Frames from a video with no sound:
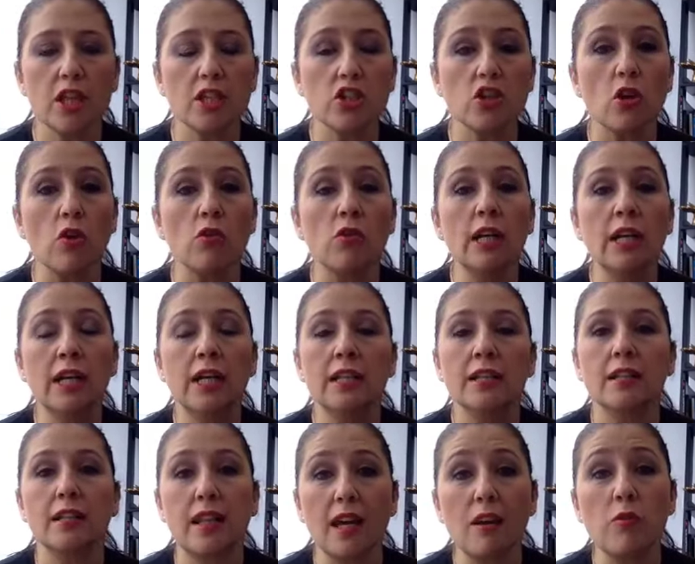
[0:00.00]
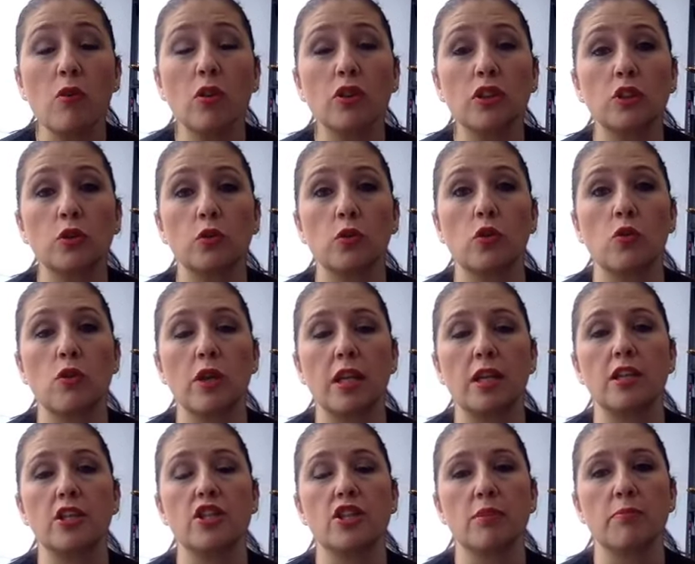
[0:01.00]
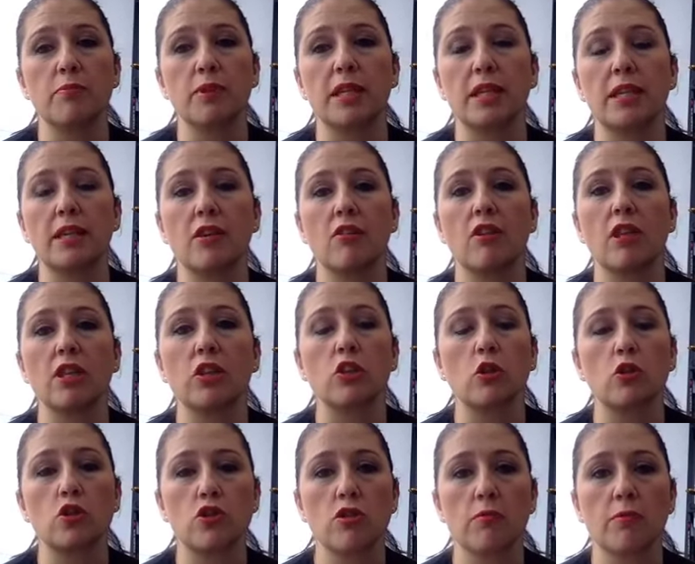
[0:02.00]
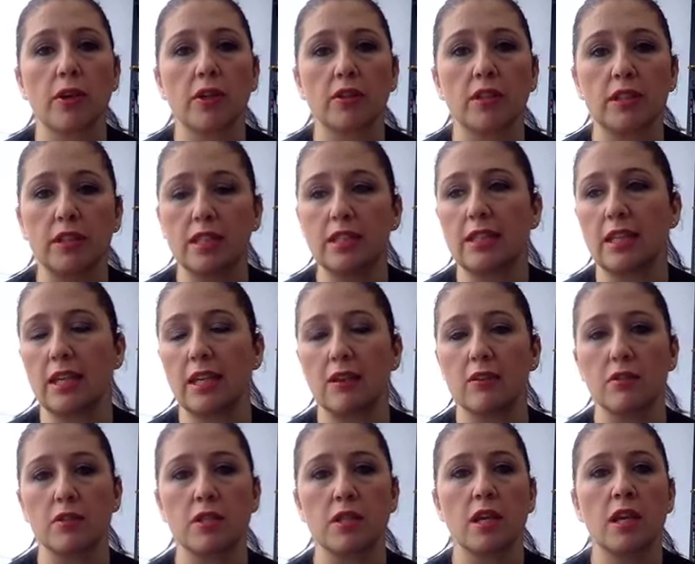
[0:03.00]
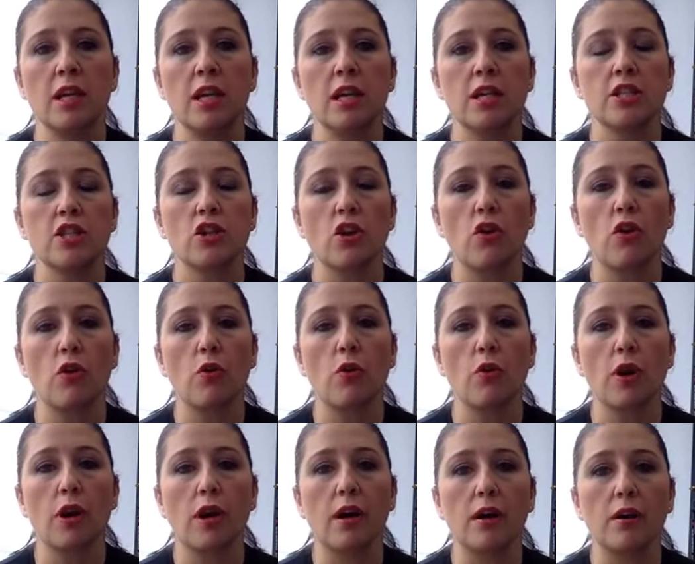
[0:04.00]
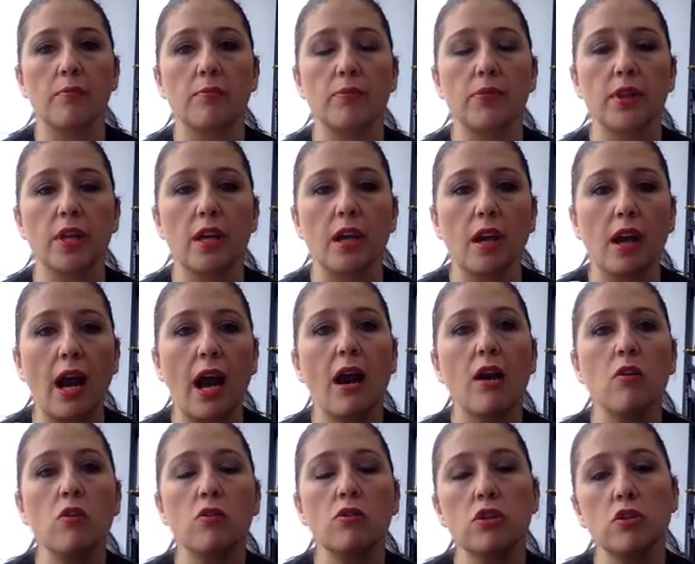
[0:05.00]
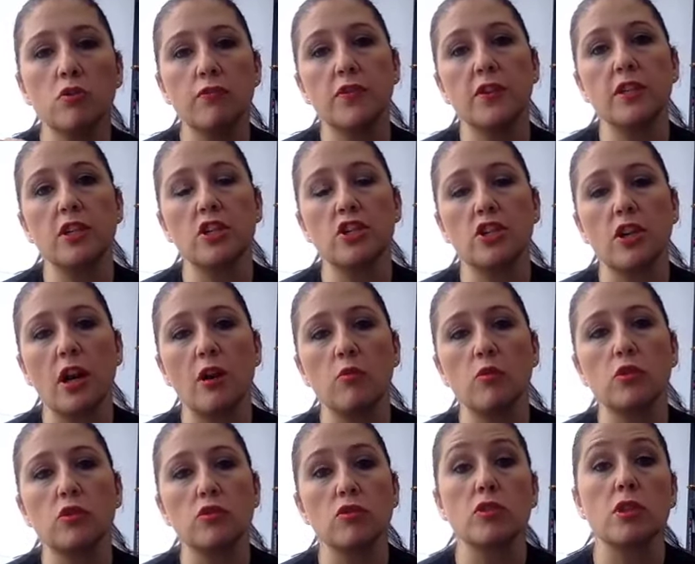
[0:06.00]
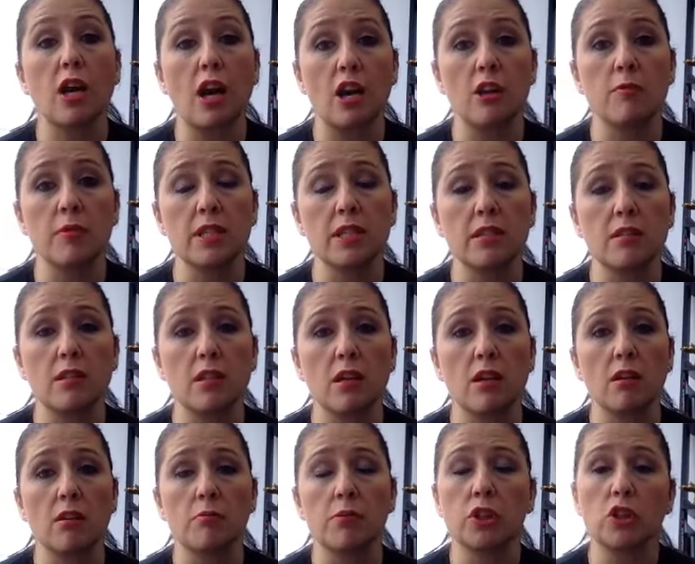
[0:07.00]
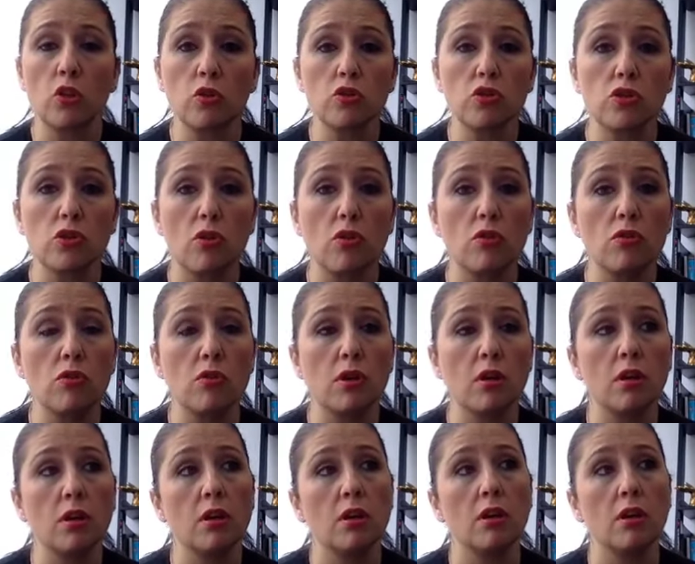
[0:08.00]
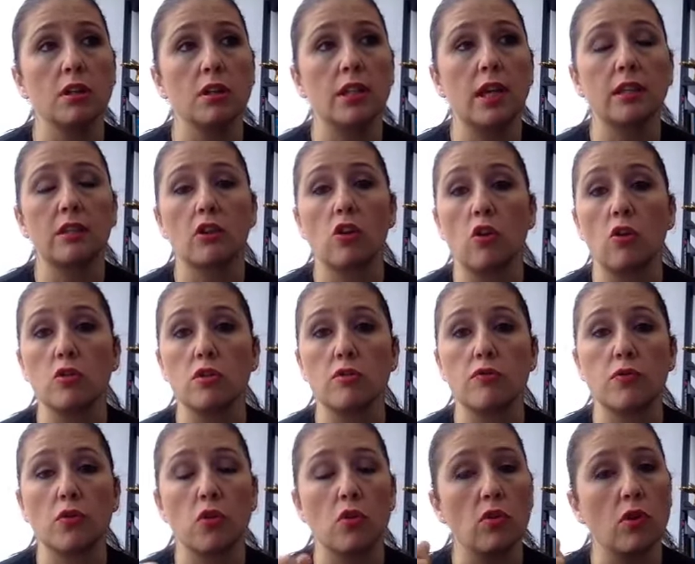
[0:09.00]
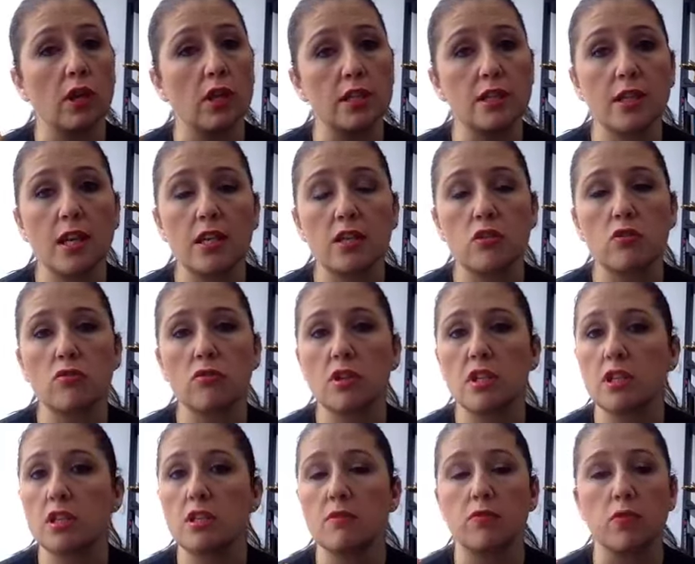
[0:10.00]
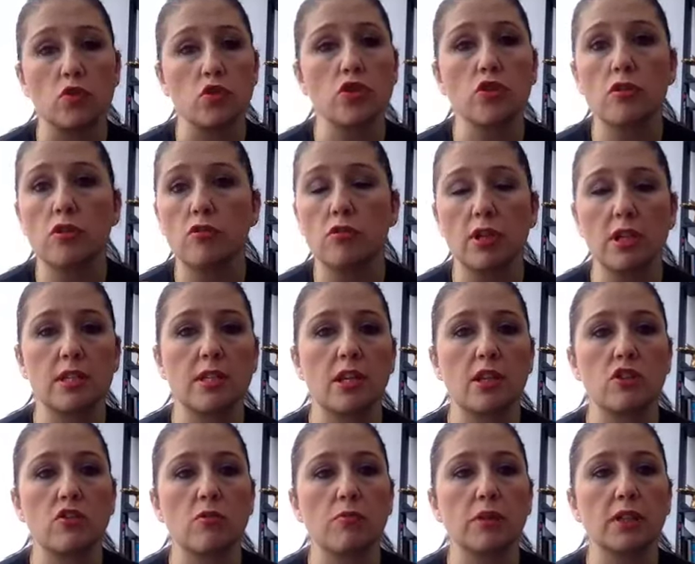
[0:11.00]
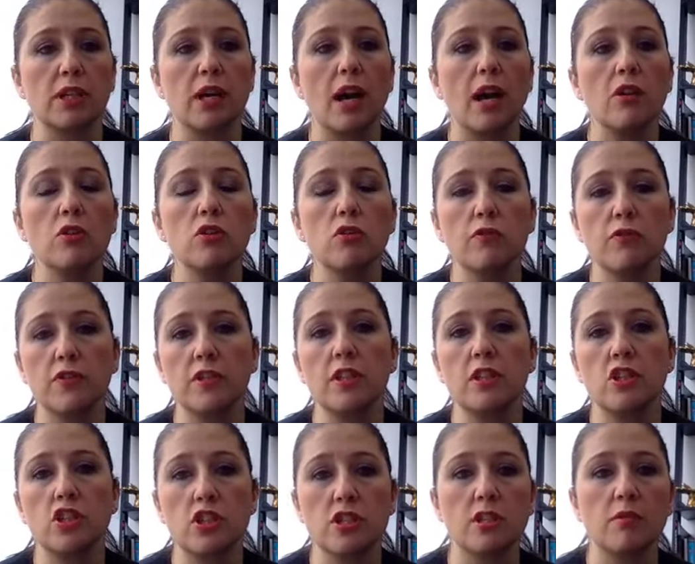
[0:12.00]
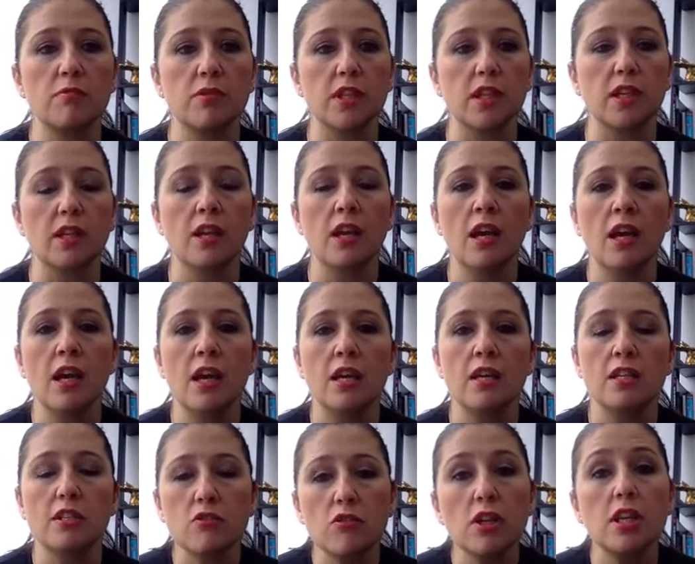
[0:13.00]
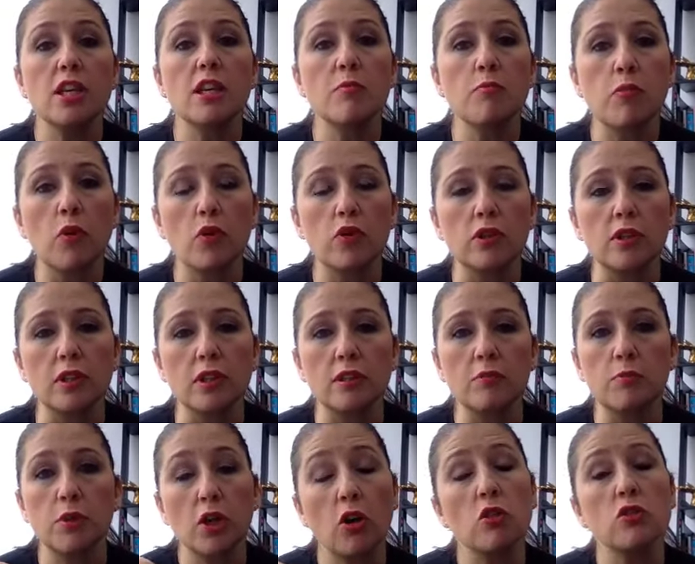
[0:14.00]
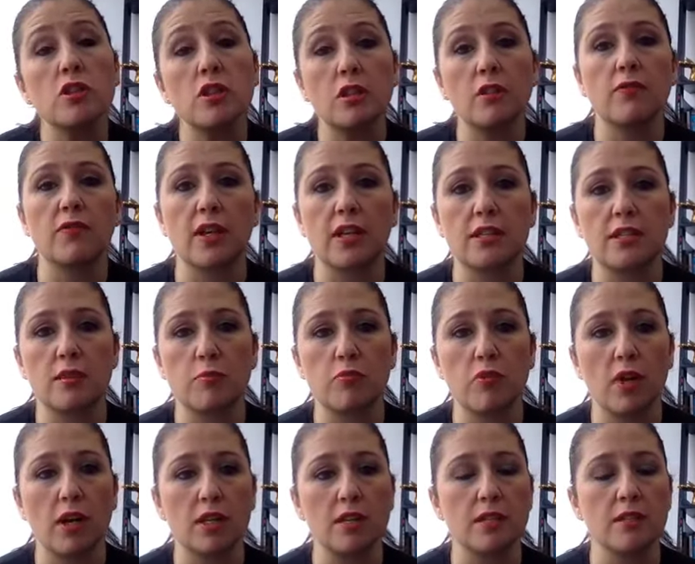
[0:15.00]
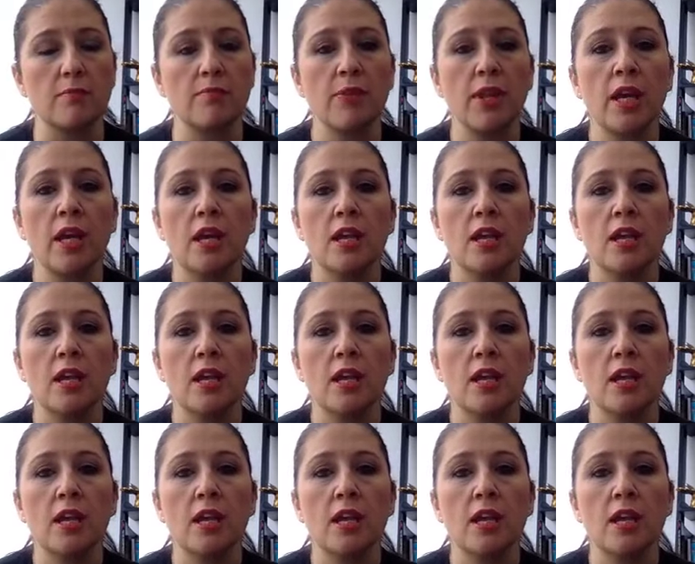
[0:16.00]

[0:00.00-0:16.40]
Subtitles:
So today I wanted to quickly jump in here and talk to you about the details. So how you finish, I would use garments, but also that goes for accessories, for jewelry, etc. But how you finish something is really important because it affects the price.